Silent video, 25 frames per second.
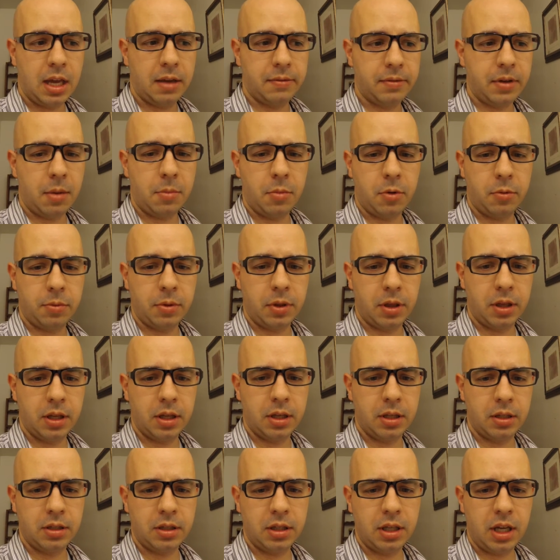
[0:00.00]
I've come up with
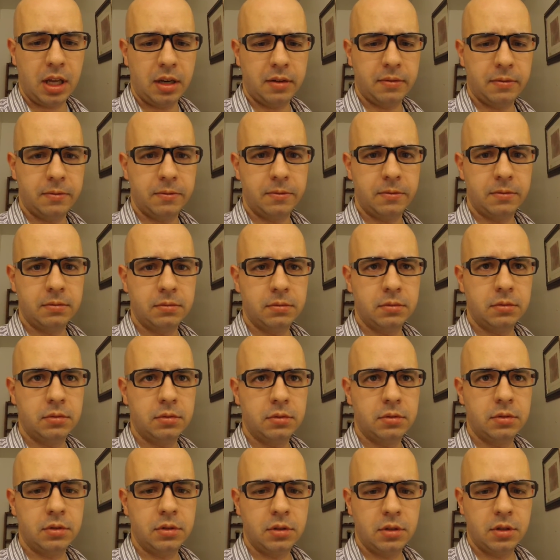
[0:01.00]
a kind of
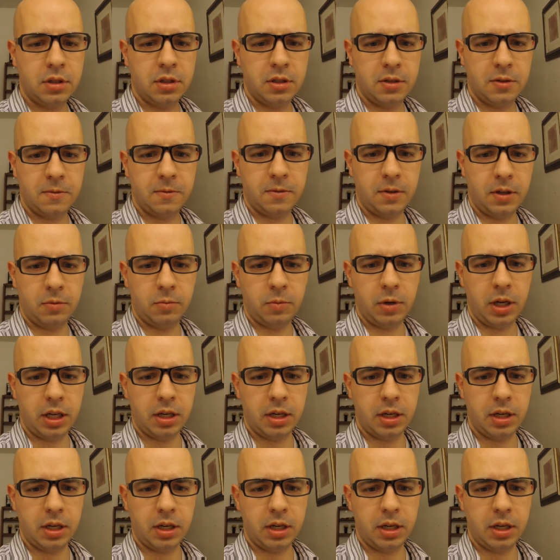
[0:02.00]
fun